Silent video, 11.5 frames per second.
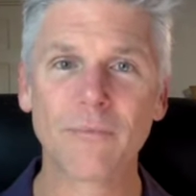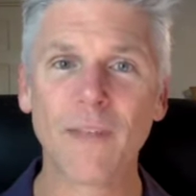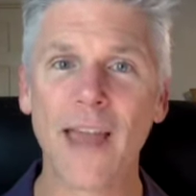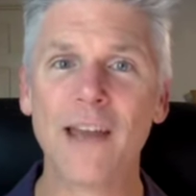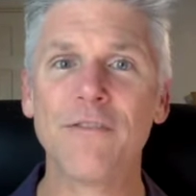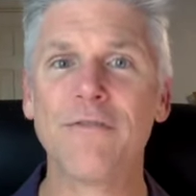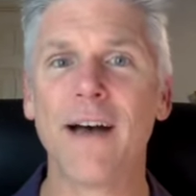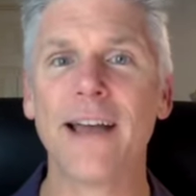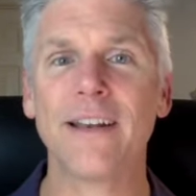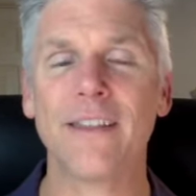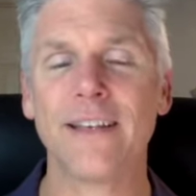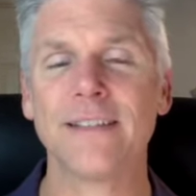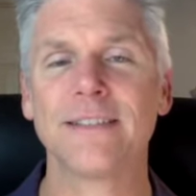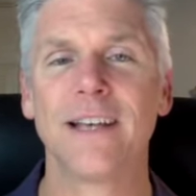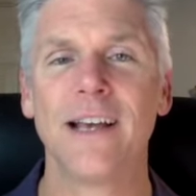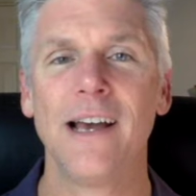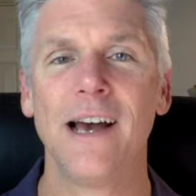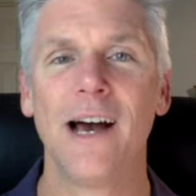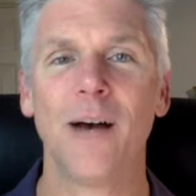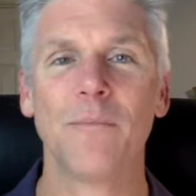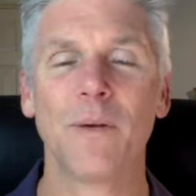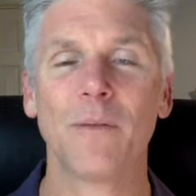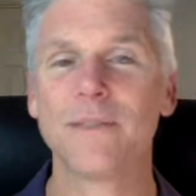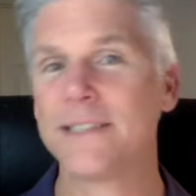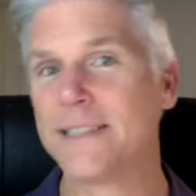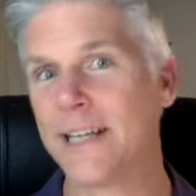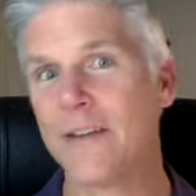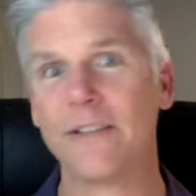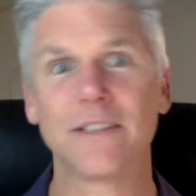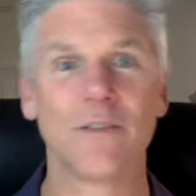and find this series